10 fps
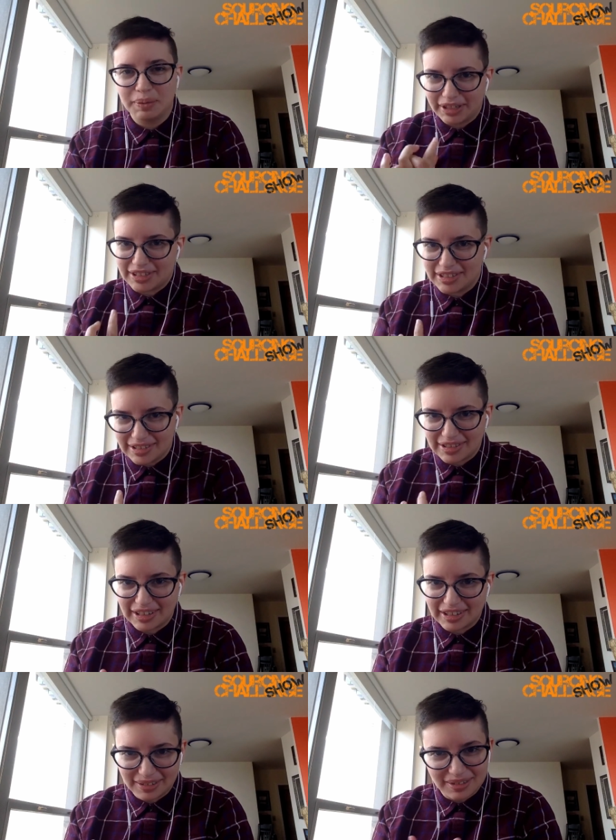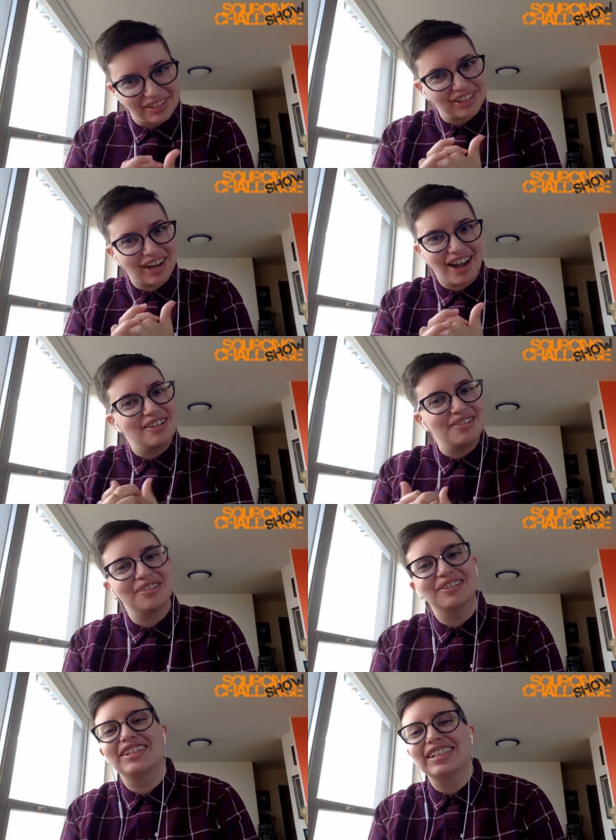Human Predictions is like a local
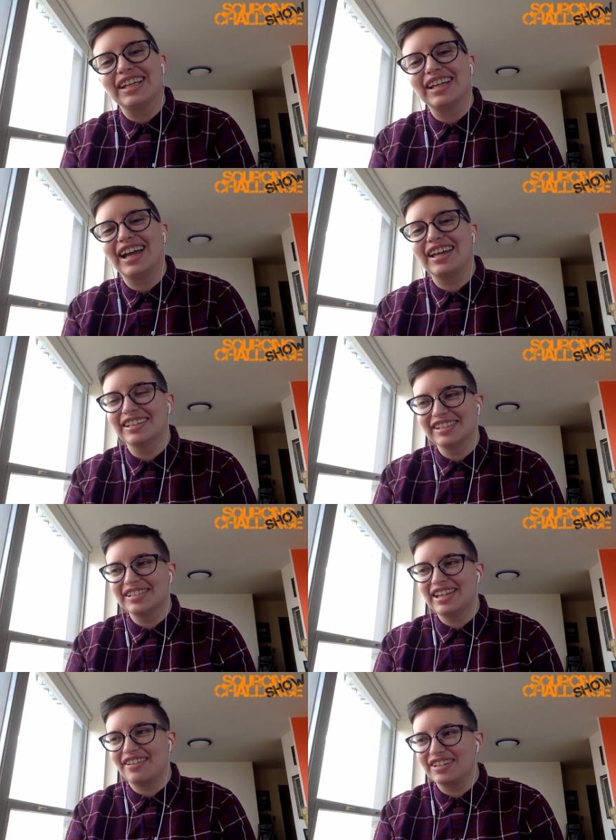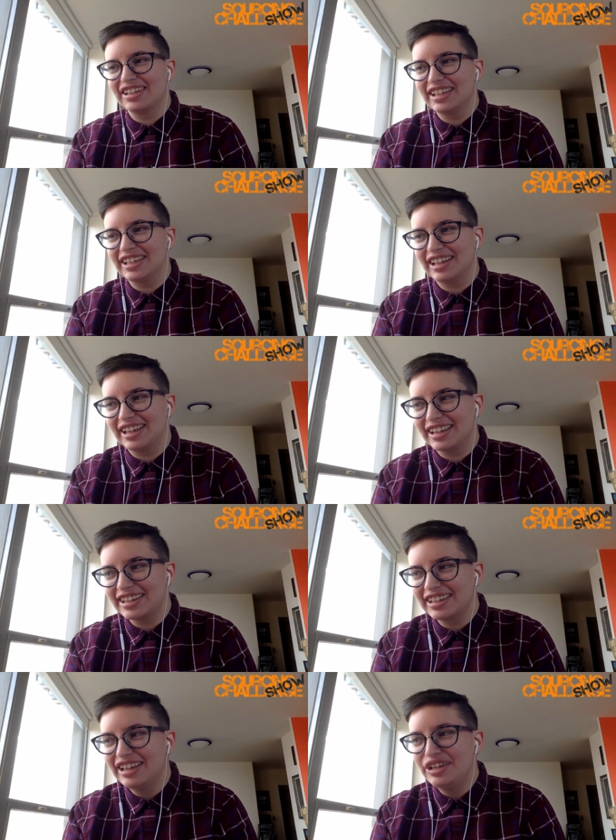Chicago tool that I think is definitely
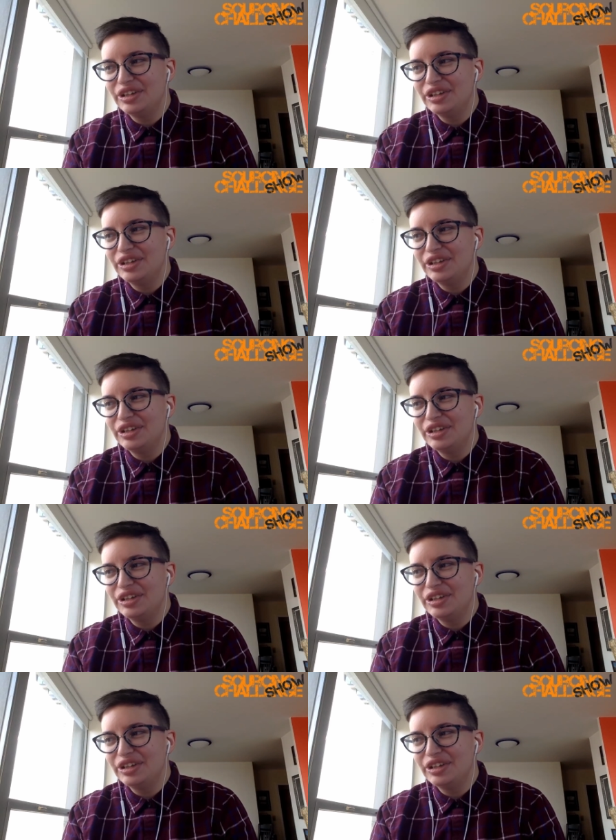like